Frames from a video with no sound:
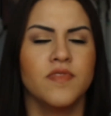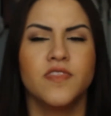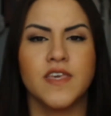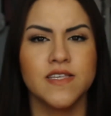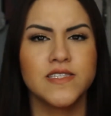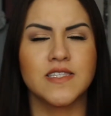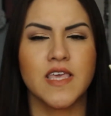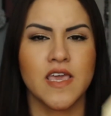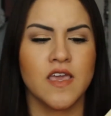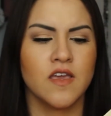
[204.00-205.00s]
this
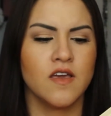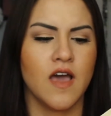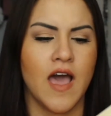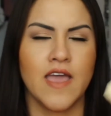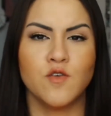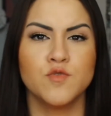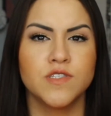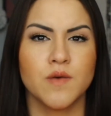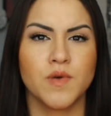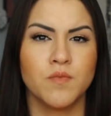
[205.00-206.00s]
thing I
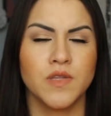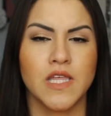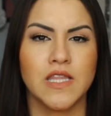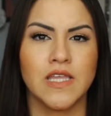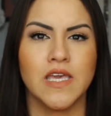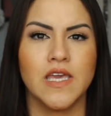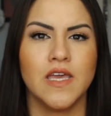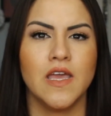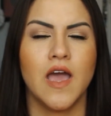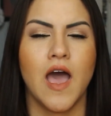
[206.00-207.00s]
used up
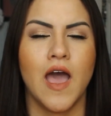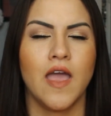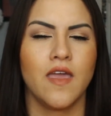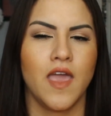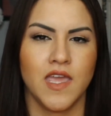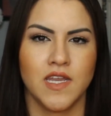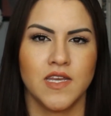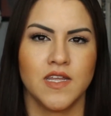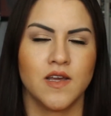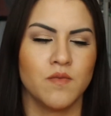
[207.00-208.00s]
completely. I
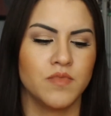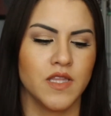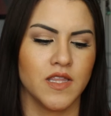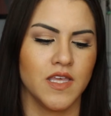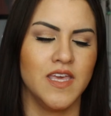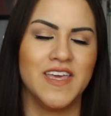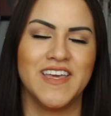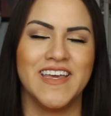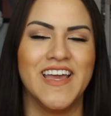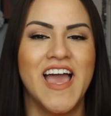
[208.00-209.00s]
hated it
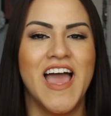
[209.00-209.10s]
completely.